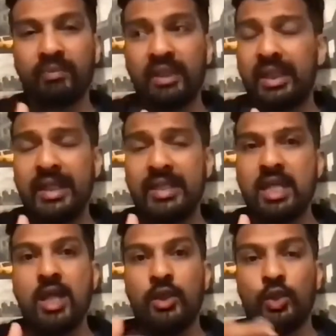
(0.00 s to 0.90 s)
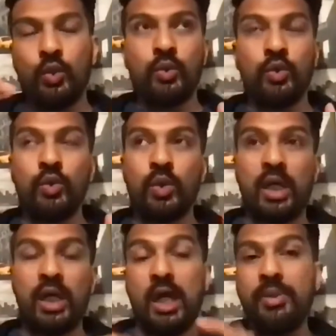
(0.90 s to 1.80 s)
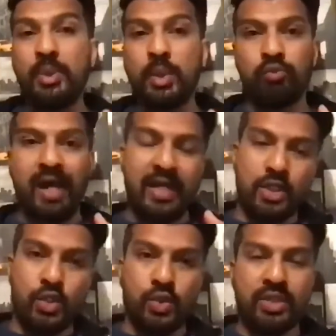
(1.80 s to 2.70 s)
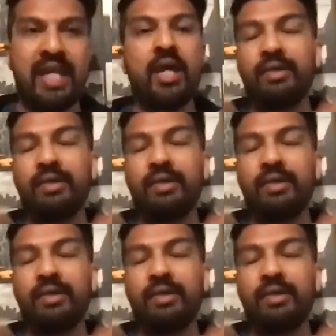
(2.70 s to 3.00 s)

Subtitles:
It's you earn the right to say,